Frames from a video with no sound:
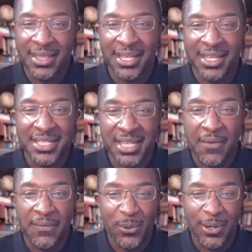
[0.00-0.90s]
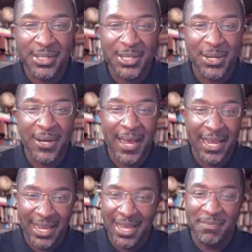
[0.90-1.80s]
think, in South Florida. So
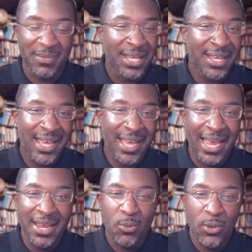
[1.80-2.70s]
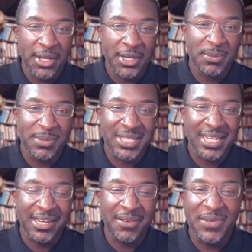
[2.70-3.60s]
I am
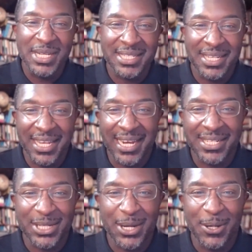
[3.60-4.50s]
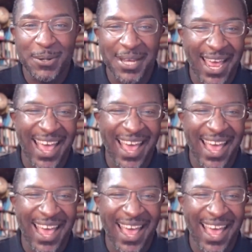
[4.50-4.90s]
100% convinced of that. So